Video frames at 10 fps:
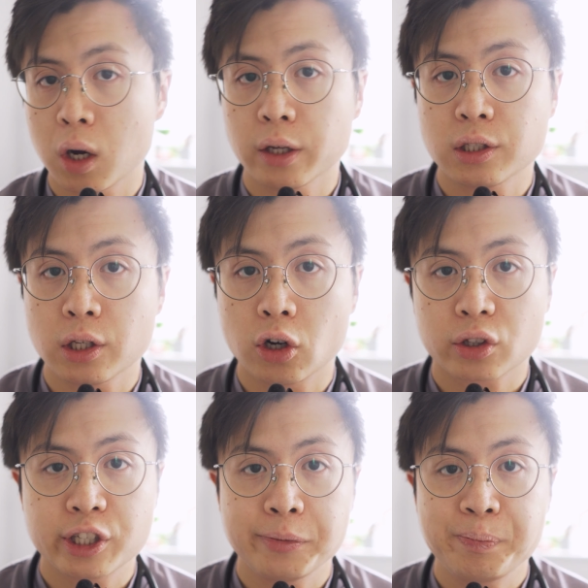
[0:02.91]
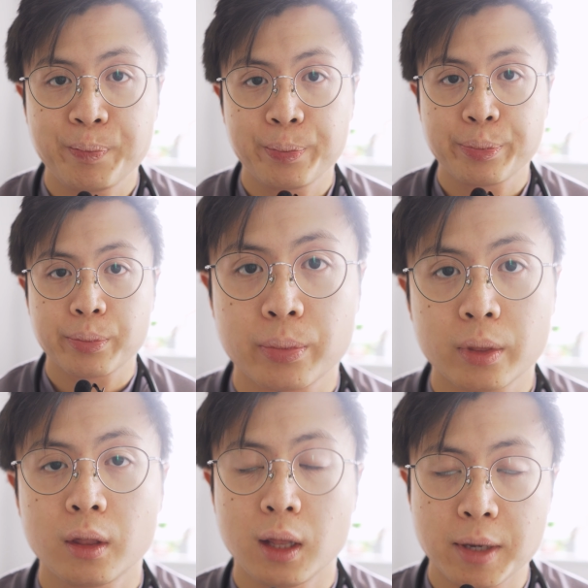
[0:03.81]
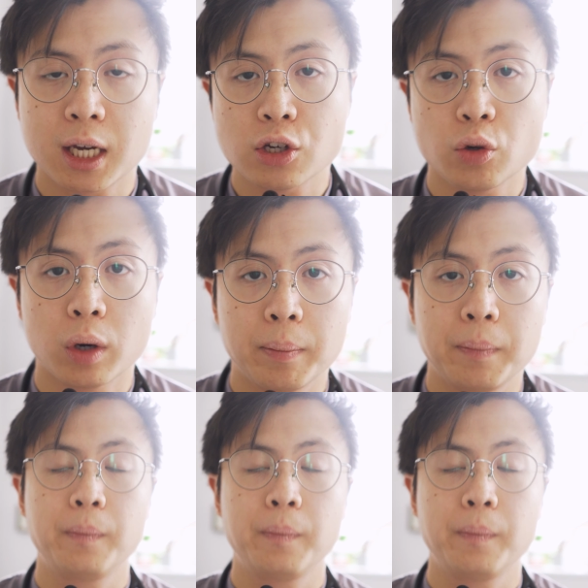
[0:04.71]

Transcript: worked as a doctor. Let me catch you up.